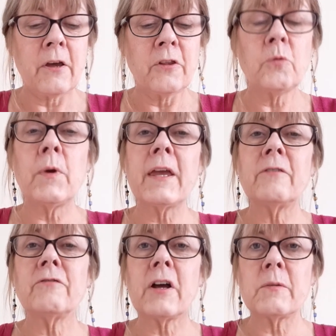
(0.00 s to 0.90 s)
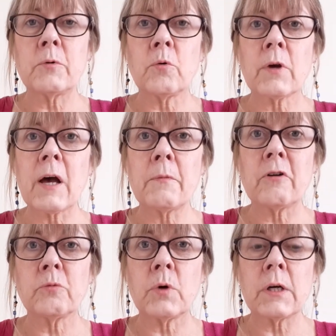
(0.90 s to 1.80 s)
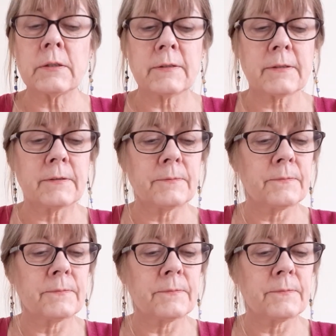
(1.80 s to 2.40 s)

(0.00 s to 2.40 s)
The weak and vulnerable come off worst.